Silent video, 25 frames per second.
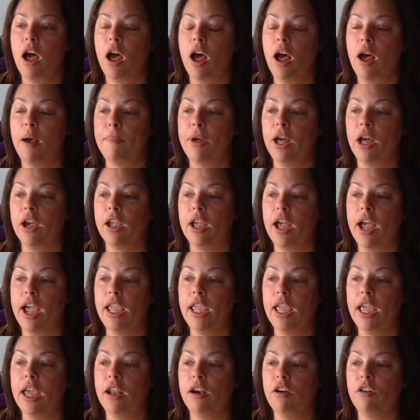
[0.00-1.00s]
um, a
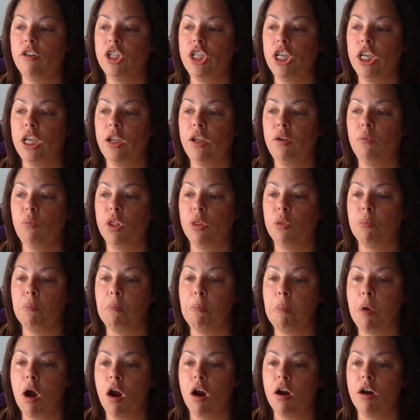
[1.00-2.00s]
kite energy with
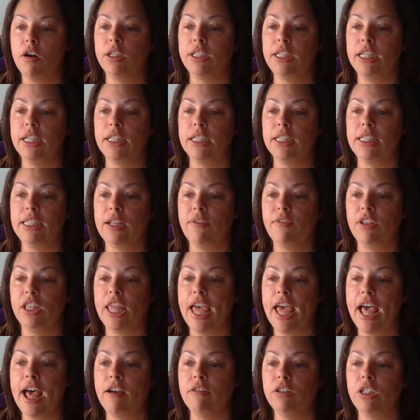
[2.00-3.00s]
Mars in the
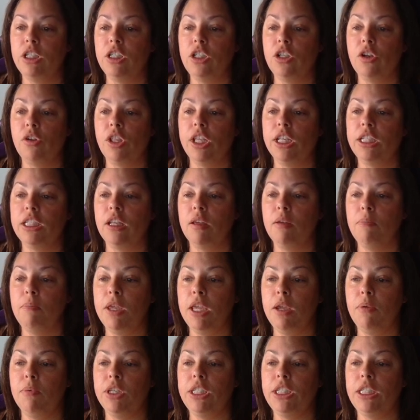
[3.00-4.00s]
seventh house. So this could
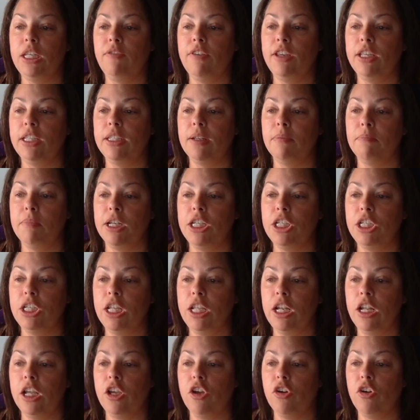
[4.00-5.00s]
be receiving some much
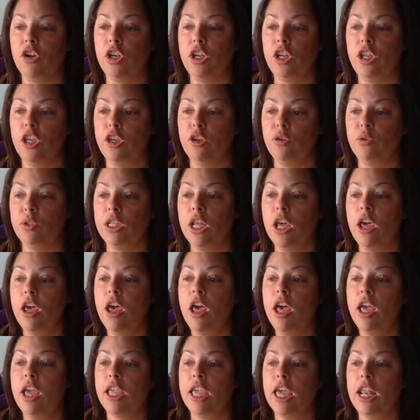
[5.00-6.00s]
needed good news,
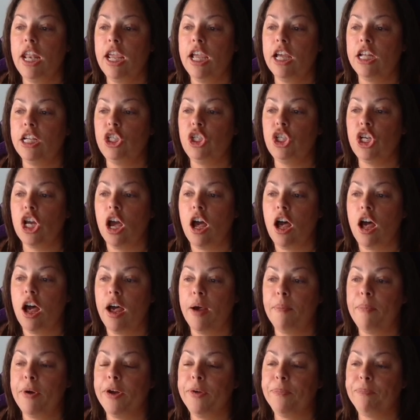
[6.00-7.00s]
getting a
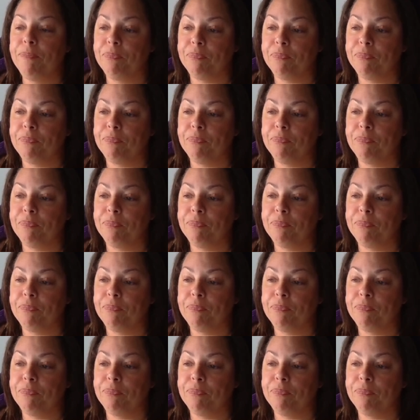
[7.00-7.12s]
job.